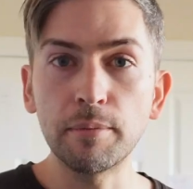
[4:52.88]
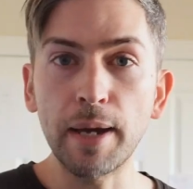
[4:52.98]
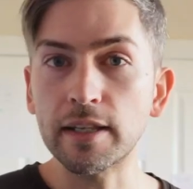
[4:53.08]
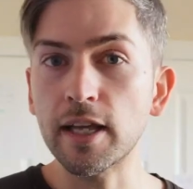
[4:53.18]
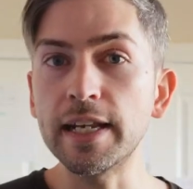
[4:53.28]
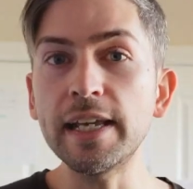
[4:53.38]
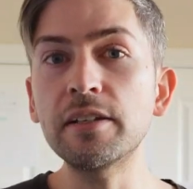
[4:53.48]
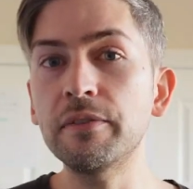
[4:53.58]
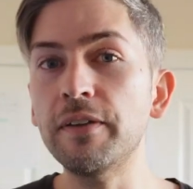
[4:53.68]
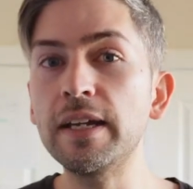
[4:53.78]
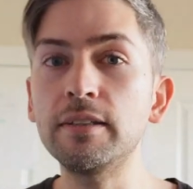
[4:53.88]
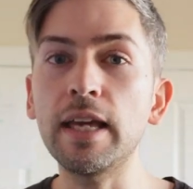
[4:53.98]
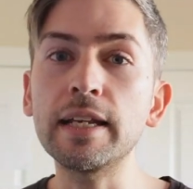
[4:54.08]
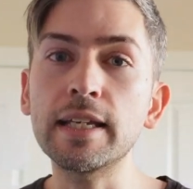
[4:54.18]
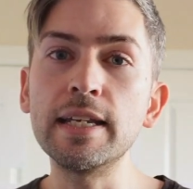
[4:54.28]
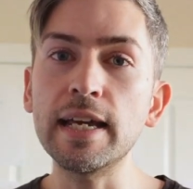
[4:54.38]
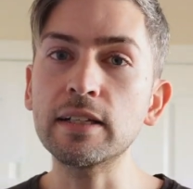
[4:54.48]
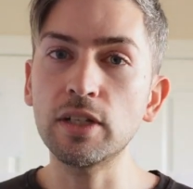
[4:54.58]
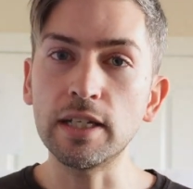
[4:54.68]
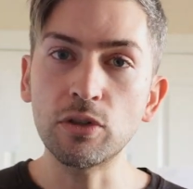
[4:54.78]
command line interface and
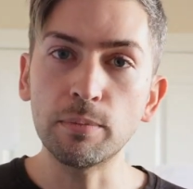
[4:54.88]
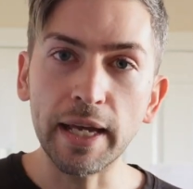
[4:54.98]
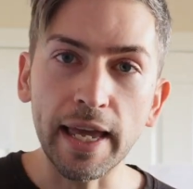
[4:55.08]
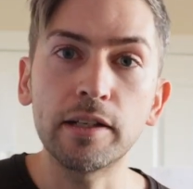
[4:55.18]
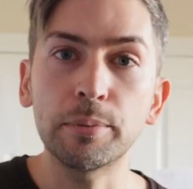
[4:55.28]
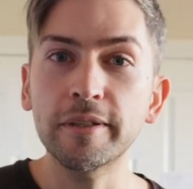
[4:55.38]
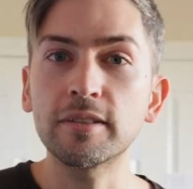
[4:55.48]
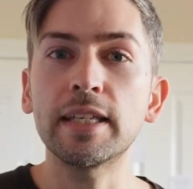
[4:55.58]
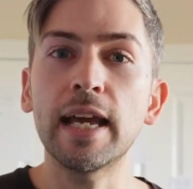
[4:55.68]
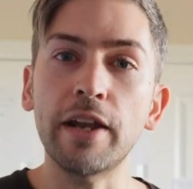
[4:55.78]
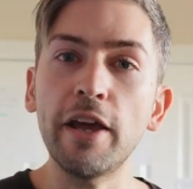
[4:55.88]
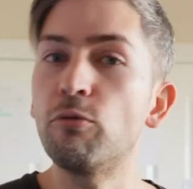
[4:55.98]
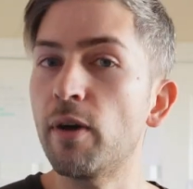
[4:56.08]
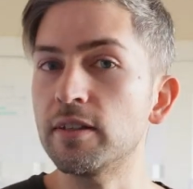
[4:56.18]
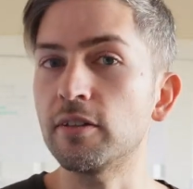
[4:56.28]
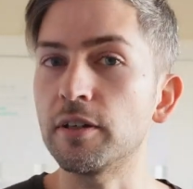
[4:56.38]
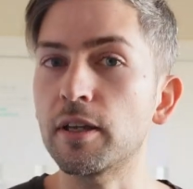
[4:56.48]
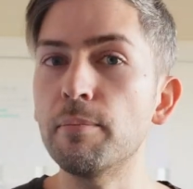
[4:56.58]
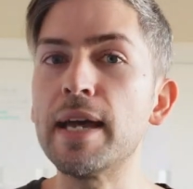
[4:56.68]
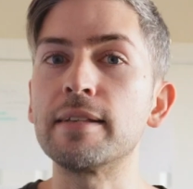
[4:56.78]
connect into my AWS account and run certain
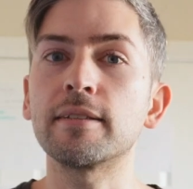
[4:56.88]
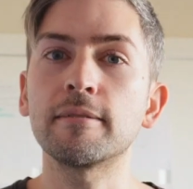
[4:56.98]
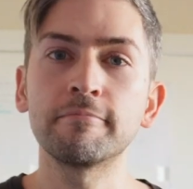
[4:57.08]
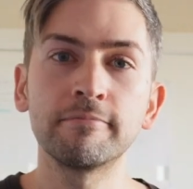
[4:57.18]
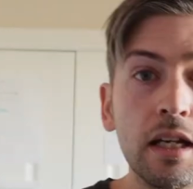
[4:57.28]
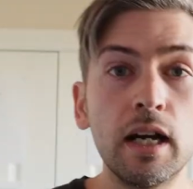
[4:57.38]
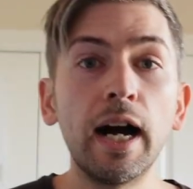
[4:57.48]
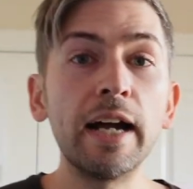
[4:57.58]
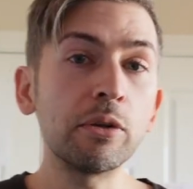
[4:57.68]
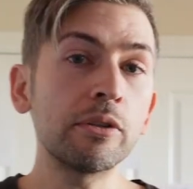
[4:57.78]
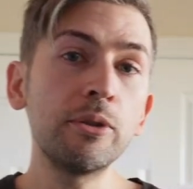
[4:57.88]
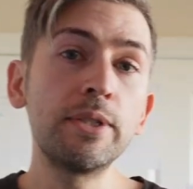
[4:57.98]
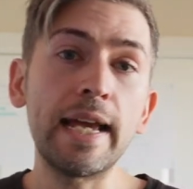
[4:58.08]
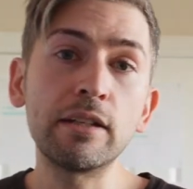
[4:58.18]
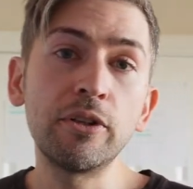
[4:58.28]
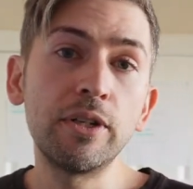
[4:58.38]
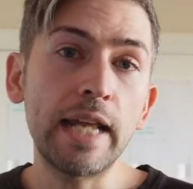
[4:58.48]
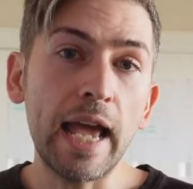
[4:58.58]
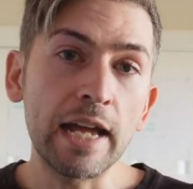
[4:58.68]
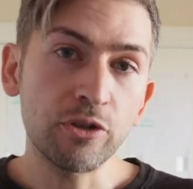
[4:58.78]
commands. I also
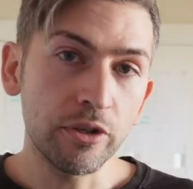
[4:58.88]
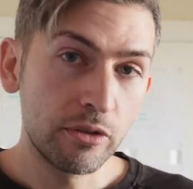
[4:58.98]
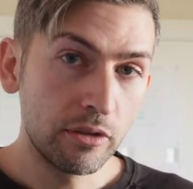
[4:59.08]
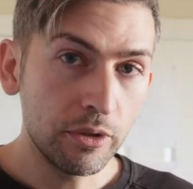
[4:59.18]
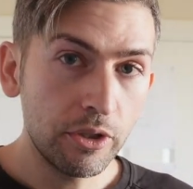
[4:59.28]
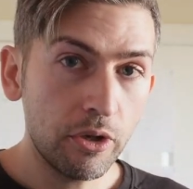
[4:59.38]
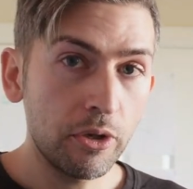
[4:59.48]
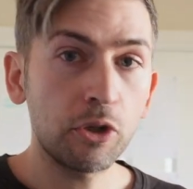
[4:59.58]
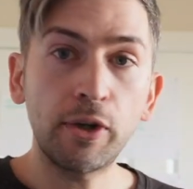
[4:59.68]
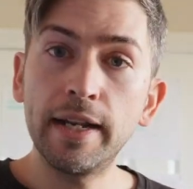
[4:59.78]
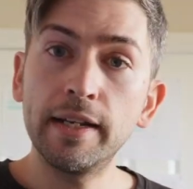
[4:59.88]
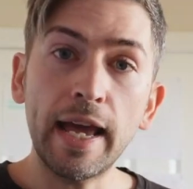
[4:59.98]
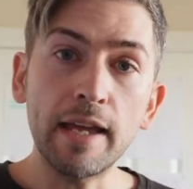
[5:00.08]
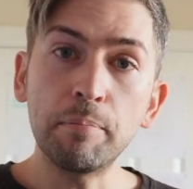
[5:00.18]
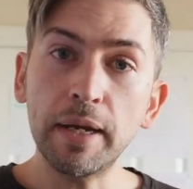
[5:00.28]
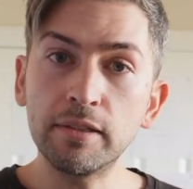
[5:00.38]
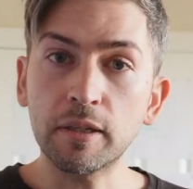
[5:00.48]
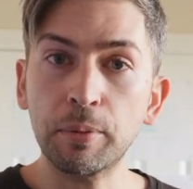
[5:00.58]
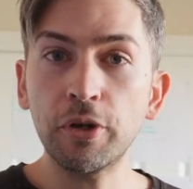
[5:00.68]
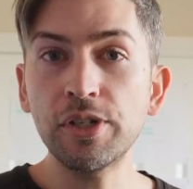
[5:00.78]
downloaded Android Studio, created a
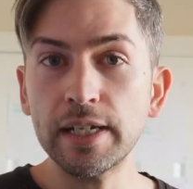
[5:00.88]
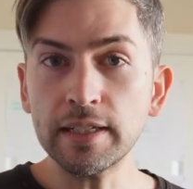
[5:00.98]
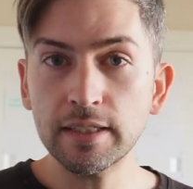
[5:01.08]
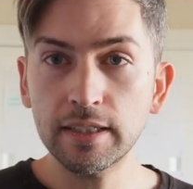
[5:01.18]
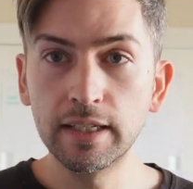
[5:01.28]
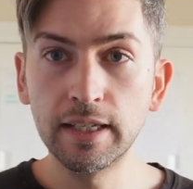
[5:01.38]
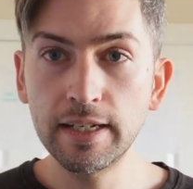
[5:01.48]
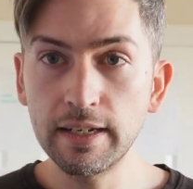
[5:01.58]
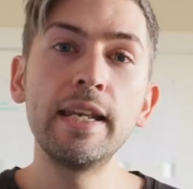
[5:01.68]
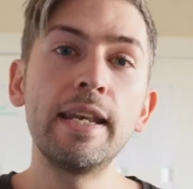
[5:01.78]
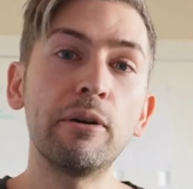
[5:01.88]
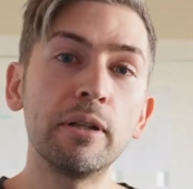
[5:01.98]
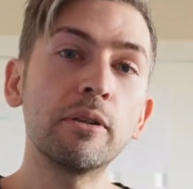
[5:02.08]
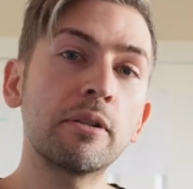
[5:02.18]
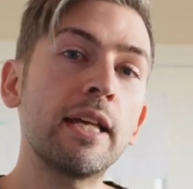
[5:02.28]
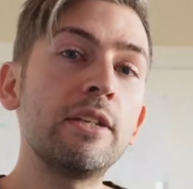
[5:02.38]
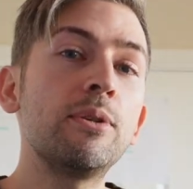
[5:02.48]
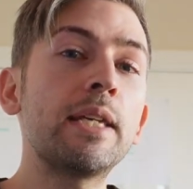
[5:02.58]
basic project. Now it looks like you